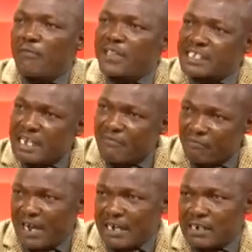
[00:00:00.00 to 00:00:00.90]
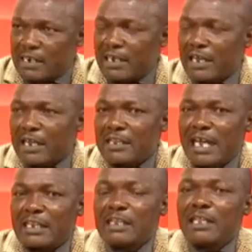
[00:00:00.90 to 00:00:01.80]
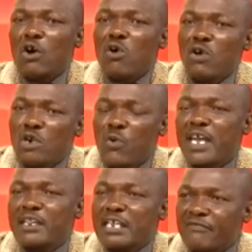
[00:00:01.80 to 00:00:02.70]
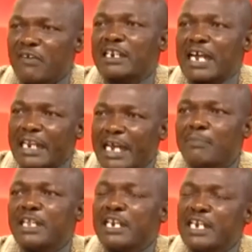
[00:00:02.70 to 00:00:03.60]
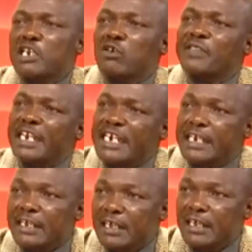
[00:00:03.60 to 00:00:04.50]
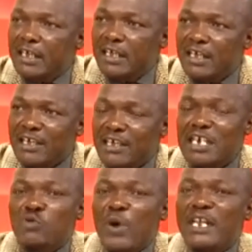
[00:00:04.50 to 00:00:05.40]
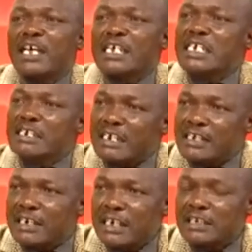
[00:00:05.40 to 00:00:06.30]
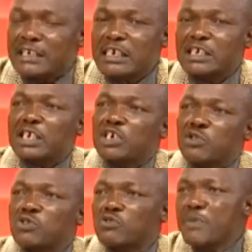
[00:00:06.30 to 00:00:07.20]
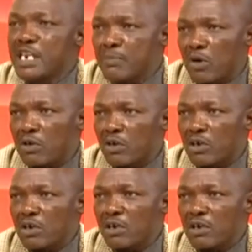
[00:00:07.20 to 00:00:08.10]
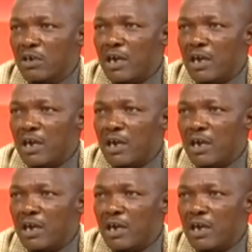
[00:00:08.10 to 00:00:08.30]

of the same fund that the only way this fund can help the needy of the needy is when the interest rate is reduced to minimum. Uh -huh